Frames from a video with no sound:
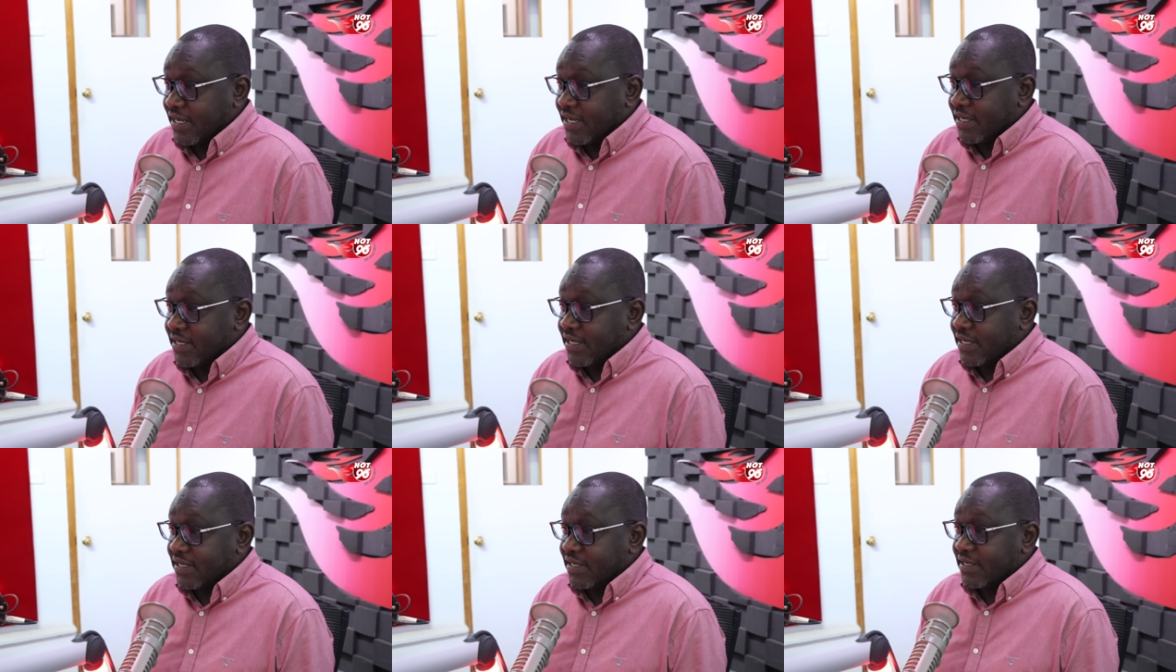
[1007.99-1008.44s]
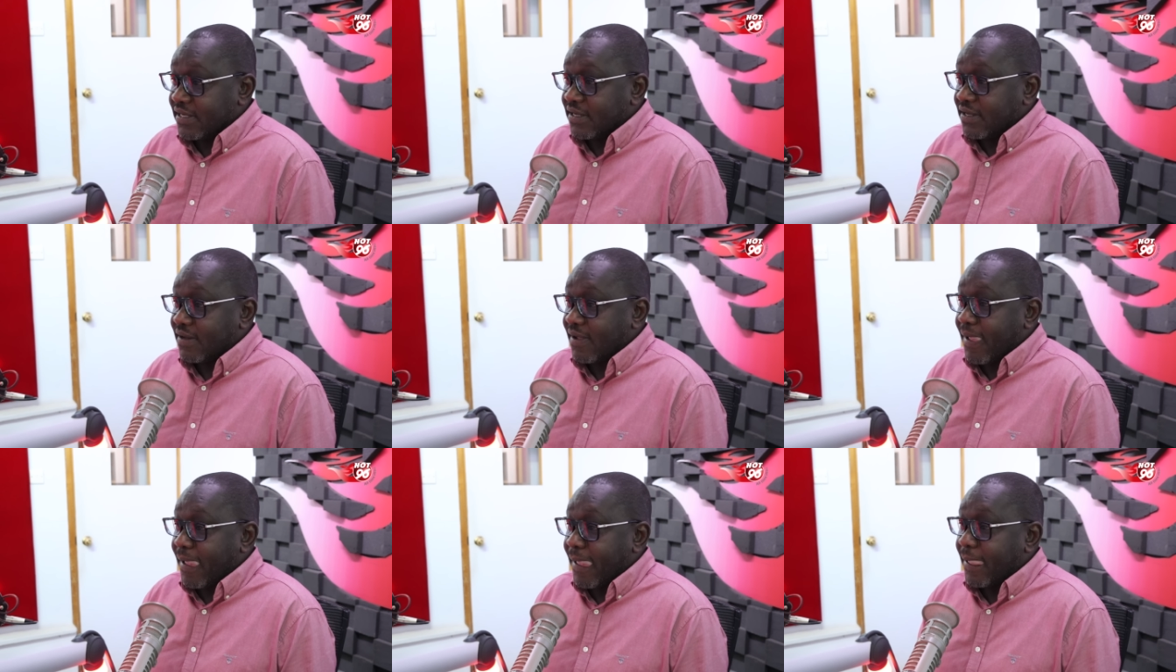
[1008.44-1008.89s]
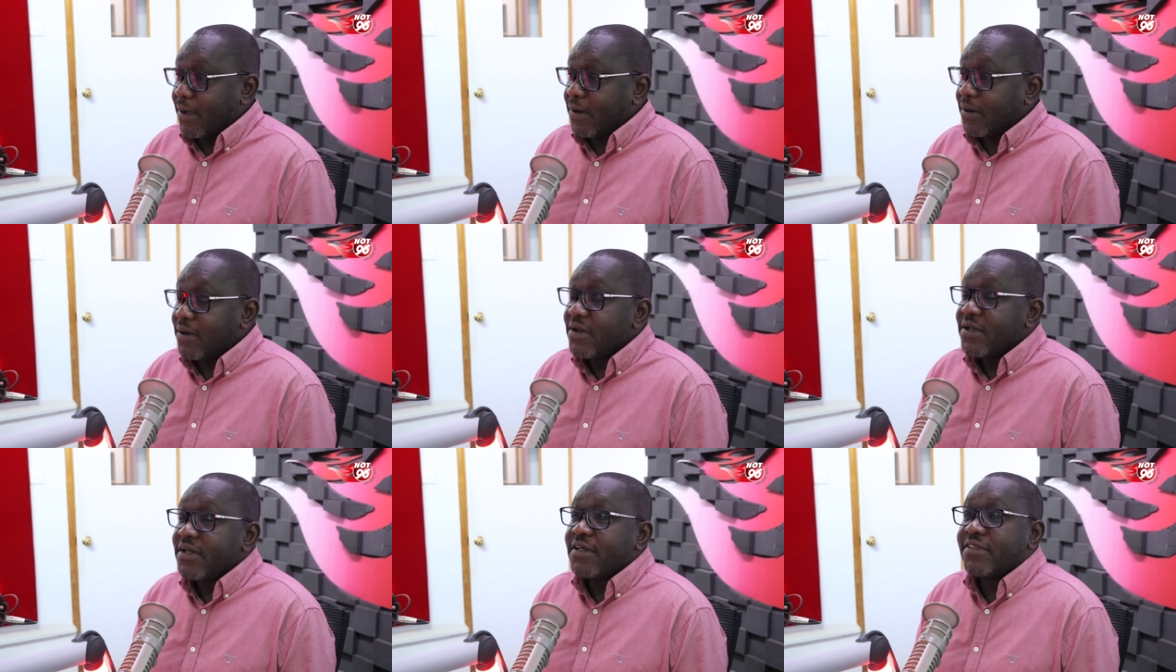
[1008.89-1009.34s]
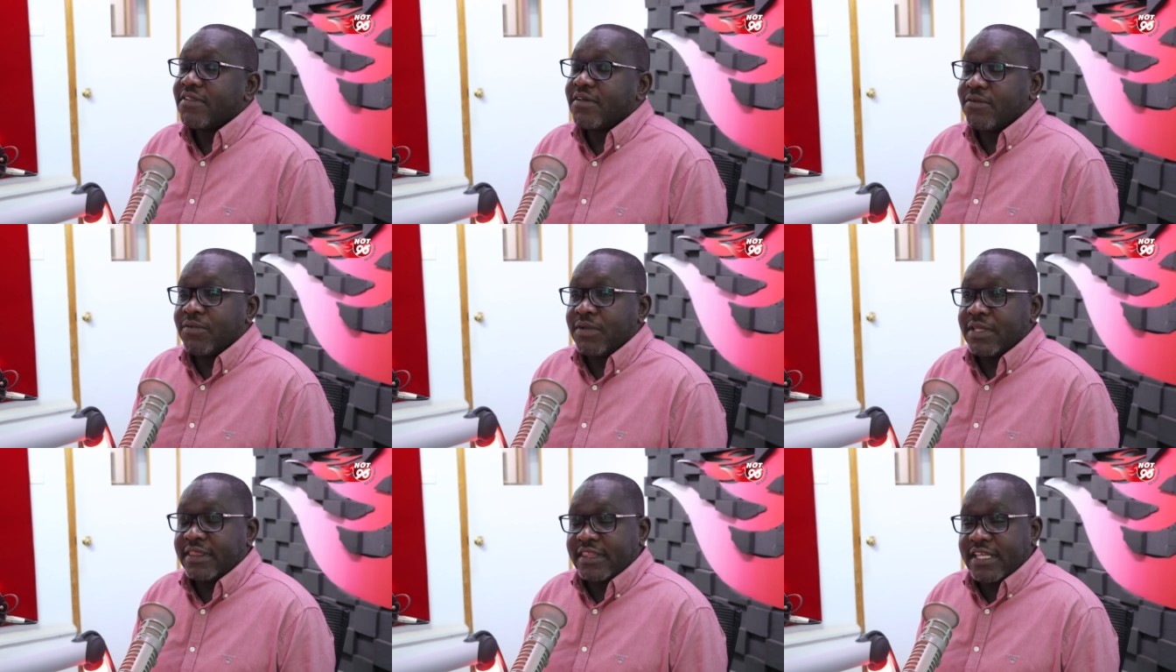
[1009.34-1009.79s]
The and, third way
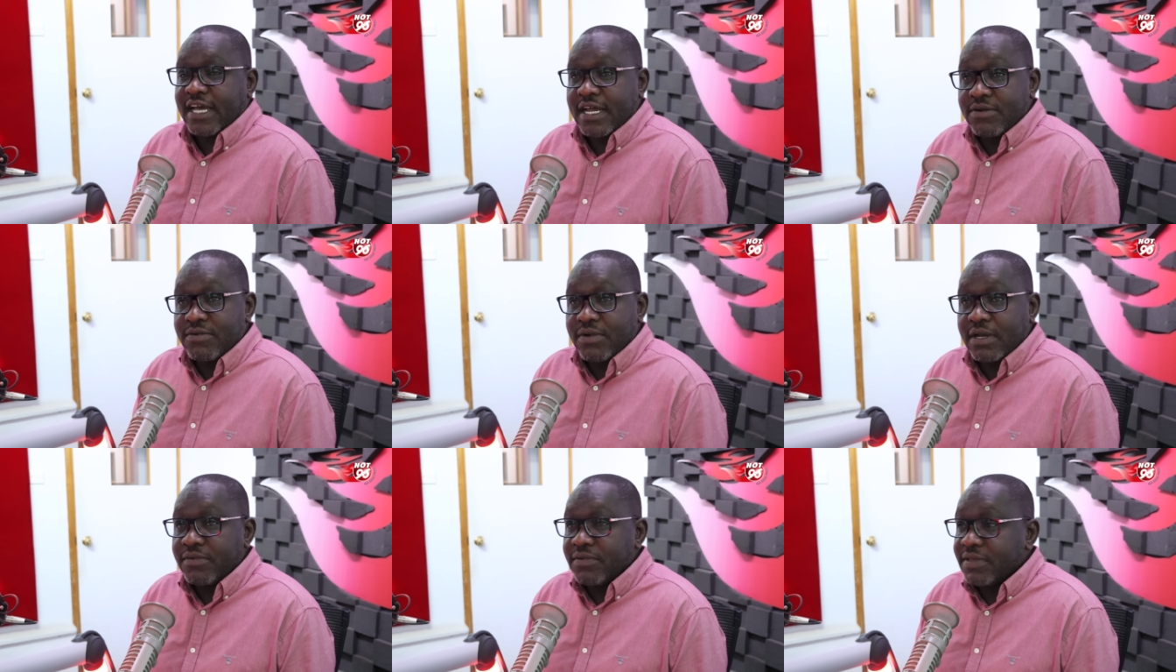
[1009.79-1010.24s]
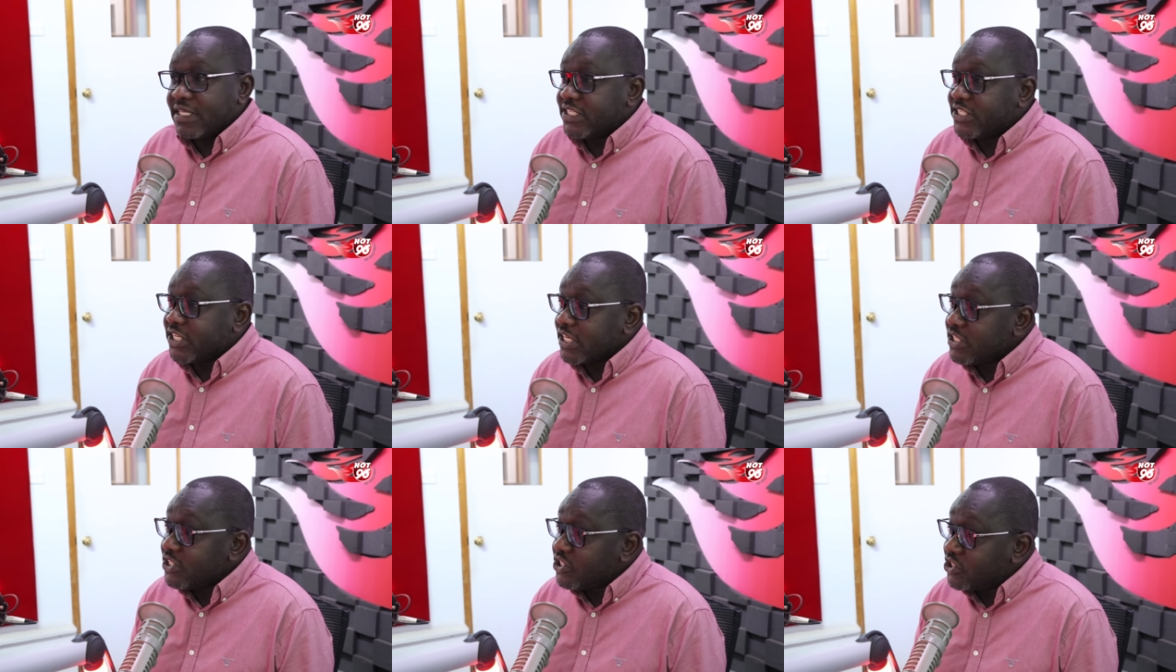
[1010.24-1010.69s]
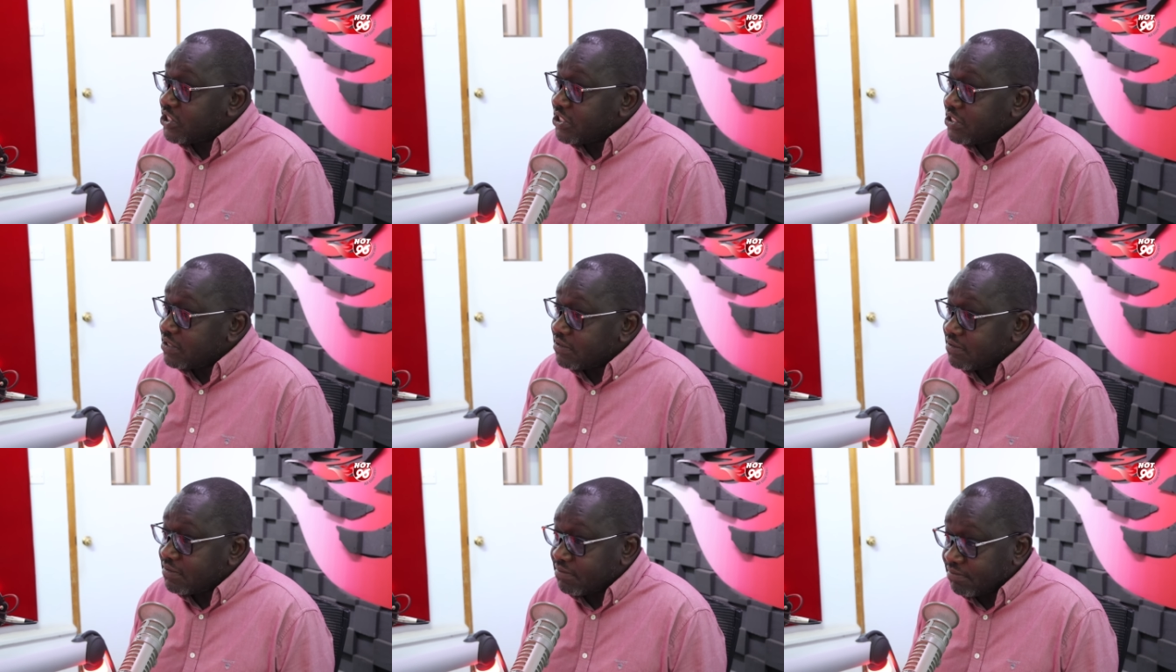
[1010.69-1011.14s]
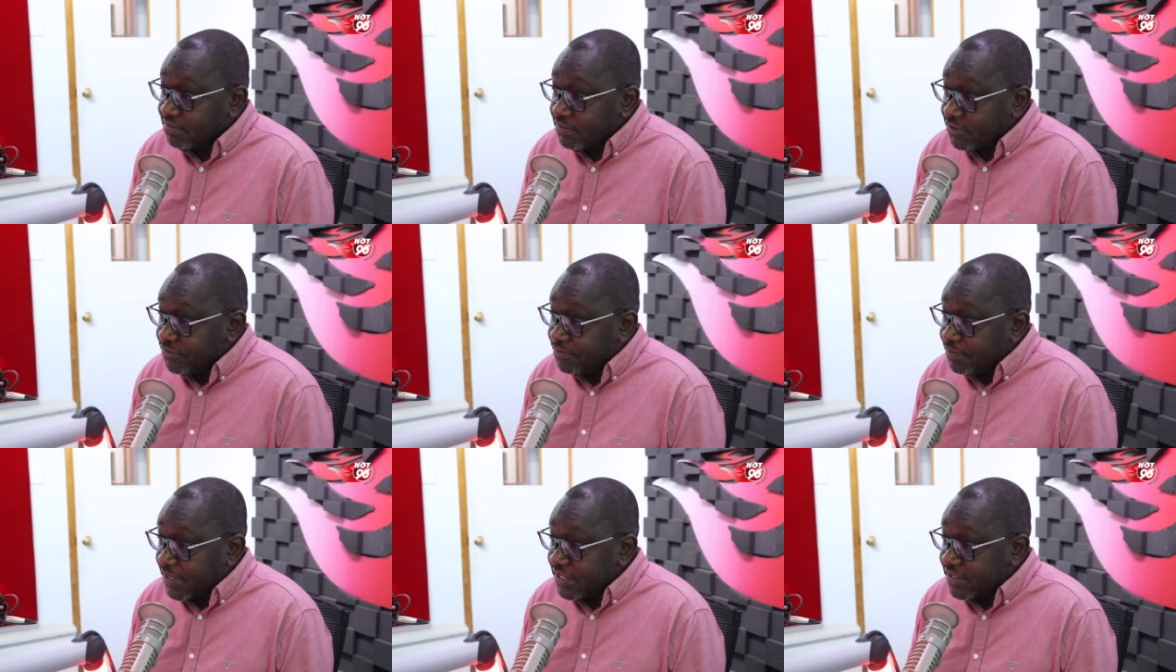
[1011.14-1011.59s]
with Third Way, with Gen Z
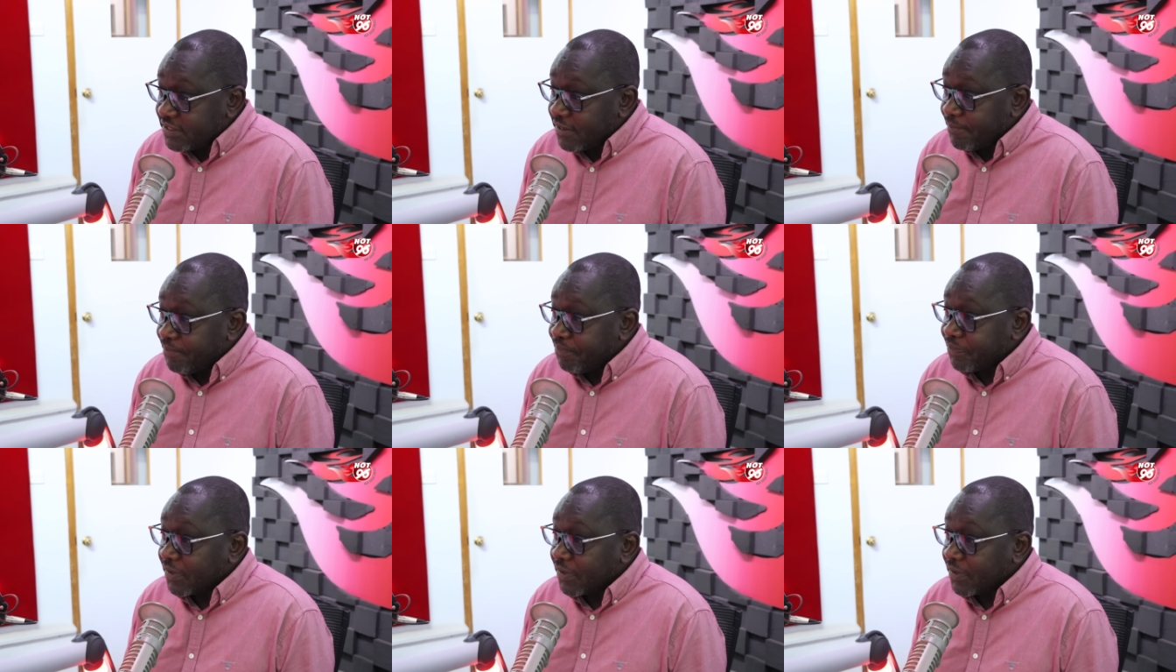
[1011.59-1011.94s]
movement.